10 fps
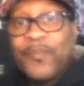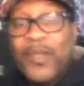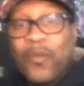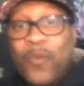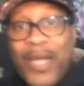
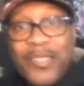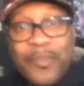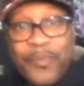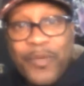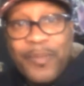white
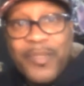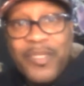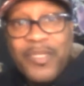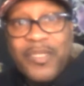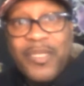
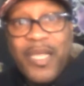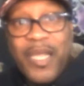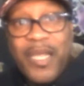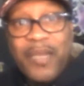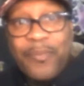supremacists
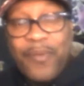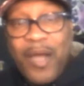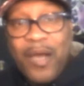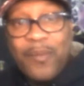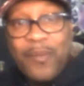and
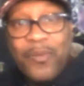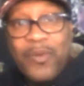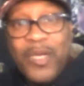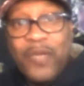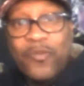Proud
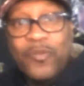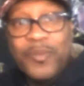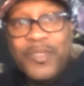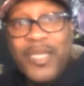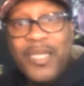Boy
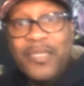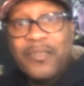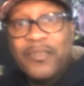groups that,